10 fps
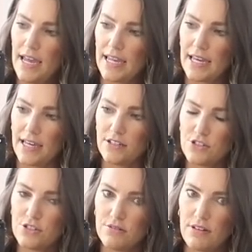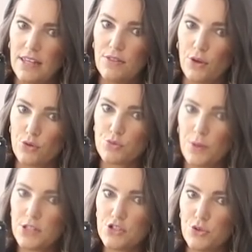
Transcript: And in those ones,